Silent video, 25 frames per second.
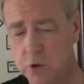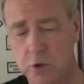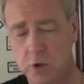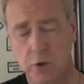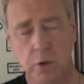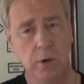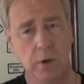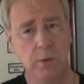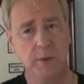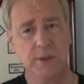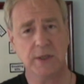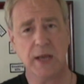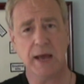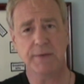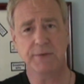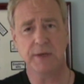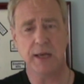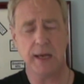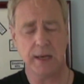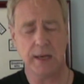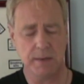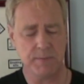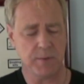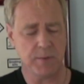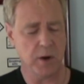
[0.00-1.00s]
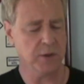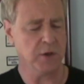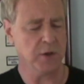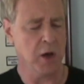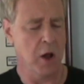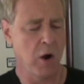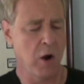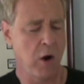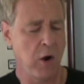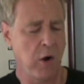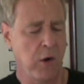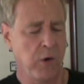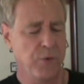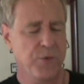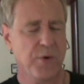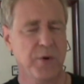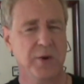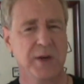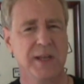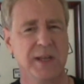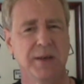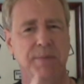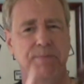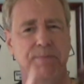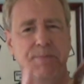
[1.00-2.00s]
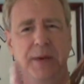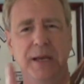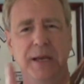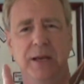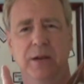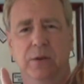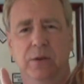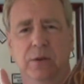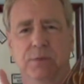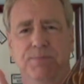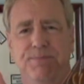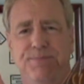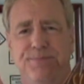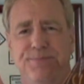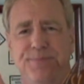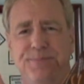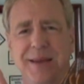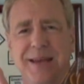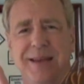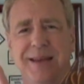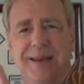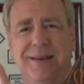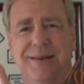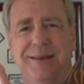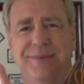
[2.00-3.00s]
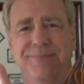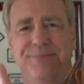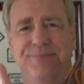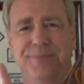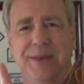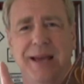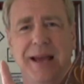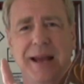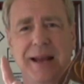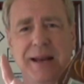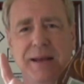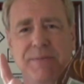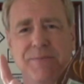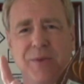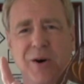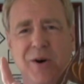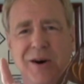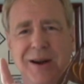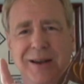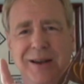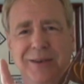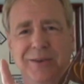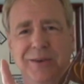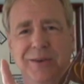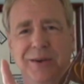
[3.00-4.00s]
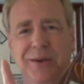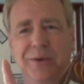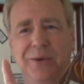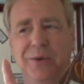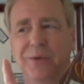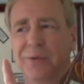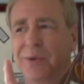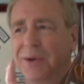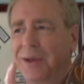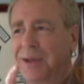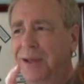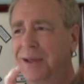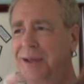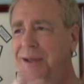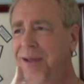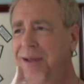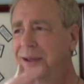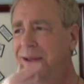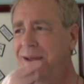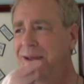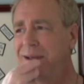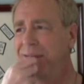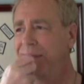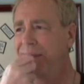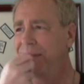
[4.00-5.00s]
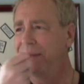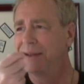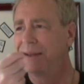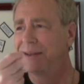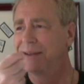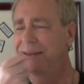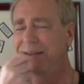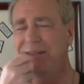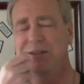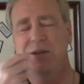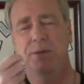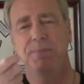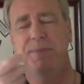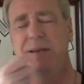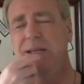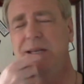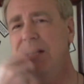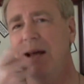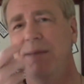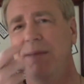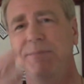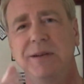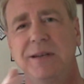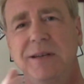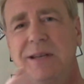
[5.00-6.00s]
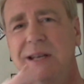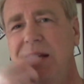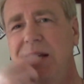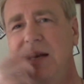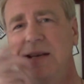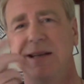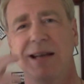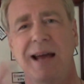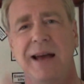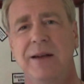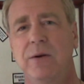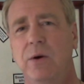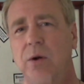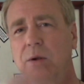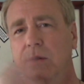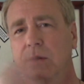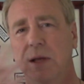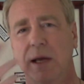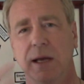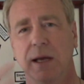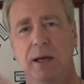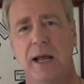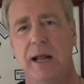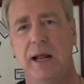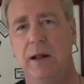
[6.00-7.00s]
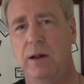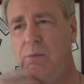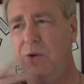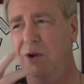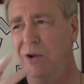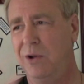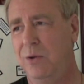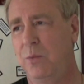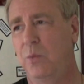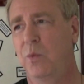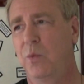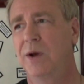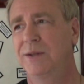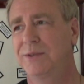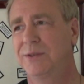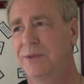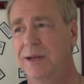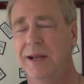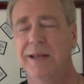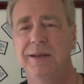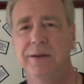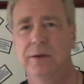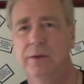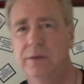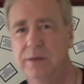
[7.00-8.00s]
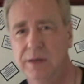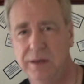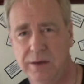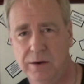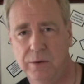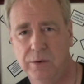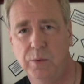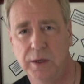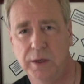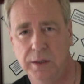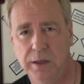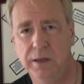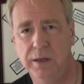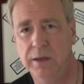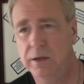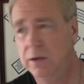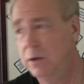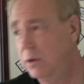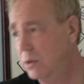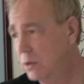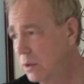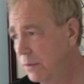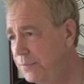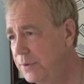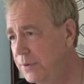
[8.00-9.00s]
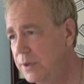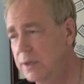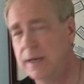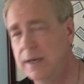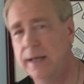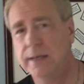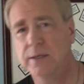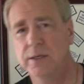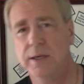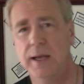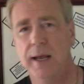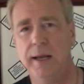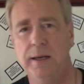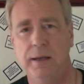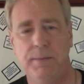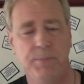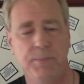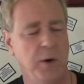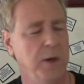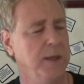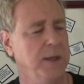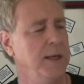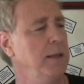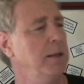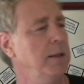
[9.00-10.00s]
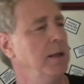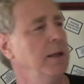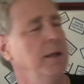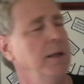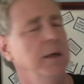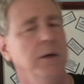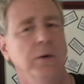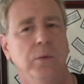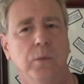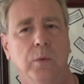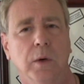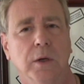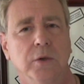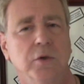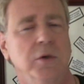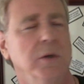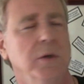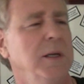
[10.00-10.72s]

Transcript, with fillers: Should always have candy bars. Don't get the big, big candy bars, you know. Because you'd be tempted to eat that whole thing all at once, and then you, you know, you're looking for your next candy bar. Get the little ones.